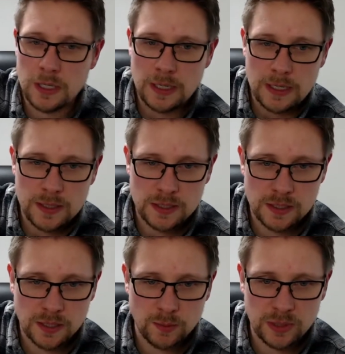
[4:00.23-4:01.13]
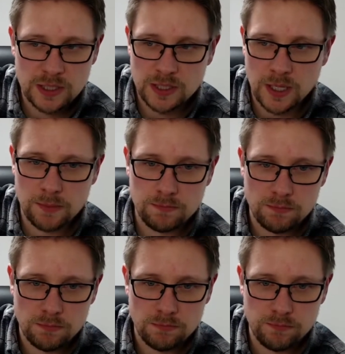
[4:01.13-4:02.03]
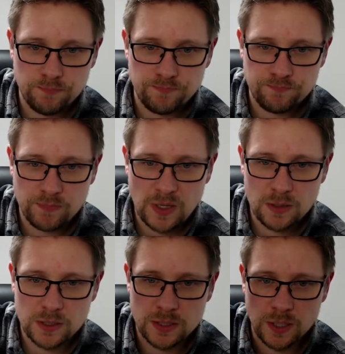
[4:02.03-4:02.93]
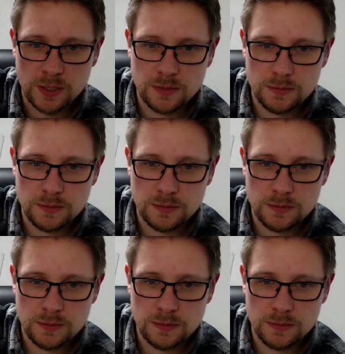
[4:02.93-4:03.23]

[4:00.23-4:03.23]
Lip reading: This is the complete set. Here's the side.